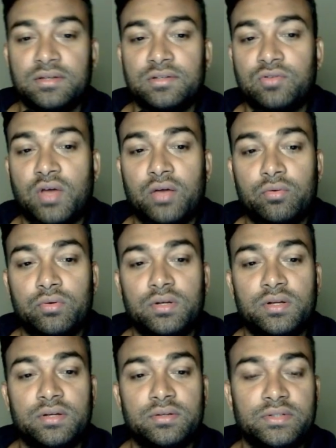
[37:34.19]
so I will
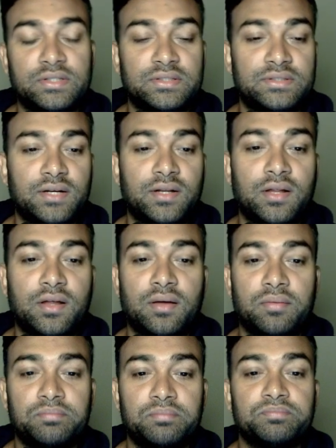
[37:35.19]
insert
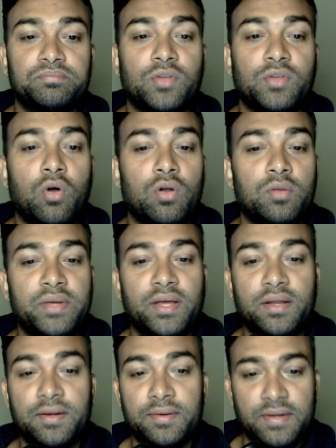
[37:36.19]
a column
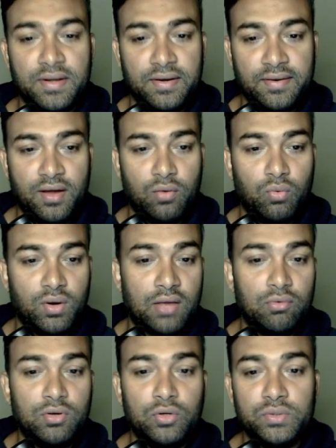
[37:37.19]
here. Now what I
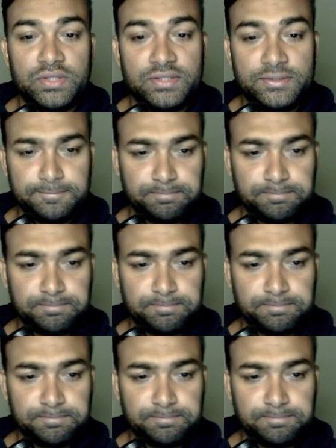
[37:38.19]
will do is